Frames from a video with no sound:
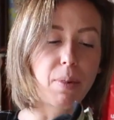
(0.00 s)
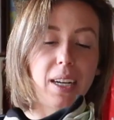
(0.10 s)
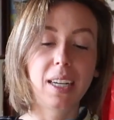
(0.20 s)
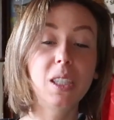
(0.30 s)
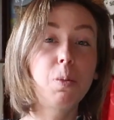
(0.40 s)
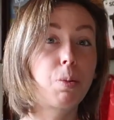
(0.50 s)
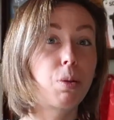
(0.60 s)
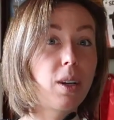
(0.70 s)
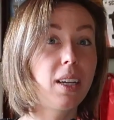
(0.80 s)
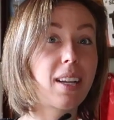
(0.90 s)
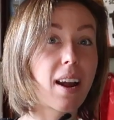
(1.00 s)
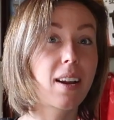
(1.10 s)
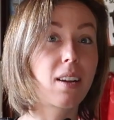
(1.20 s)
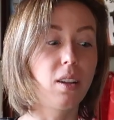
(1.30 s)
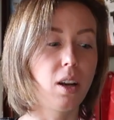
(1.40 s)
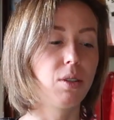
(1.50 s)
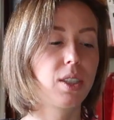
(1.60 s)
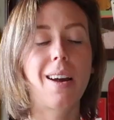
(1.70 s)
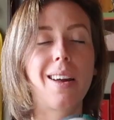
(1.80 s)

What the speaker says: but it is pretty dang close.